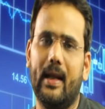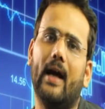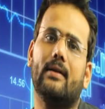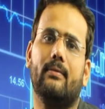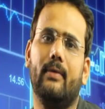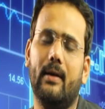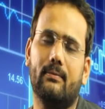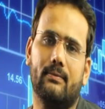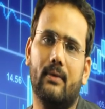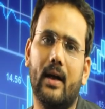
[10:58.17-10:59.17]
being, that
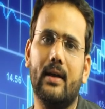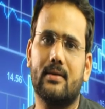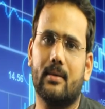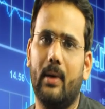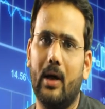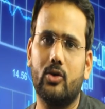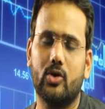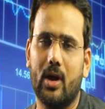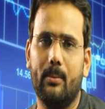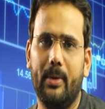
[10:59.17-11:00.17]
wave 1 is
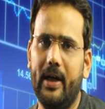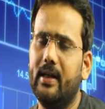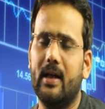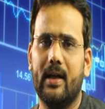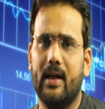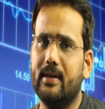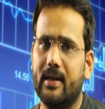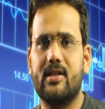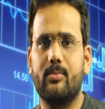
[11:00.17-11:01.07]
about to complete. The